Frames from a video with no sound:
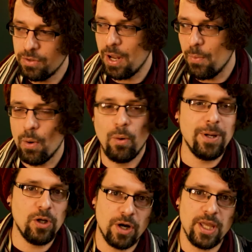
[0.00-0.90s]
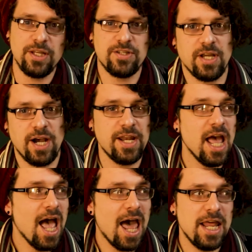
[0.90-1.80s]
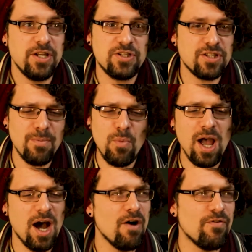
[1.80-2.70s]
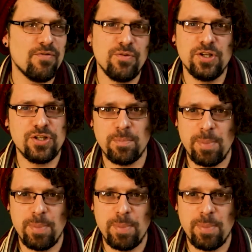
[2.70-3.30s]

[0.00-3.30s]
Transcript: we've all been locking inside. And then somewhere halfway through, this just